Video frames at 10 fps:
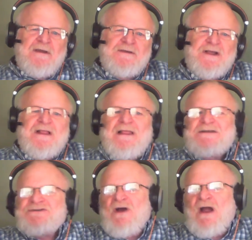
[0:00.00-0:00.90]
So
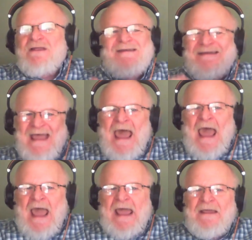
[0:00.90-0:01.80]
let's start
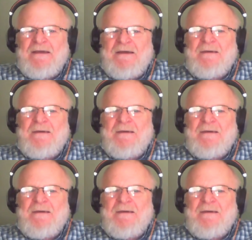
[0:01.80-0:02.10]
today.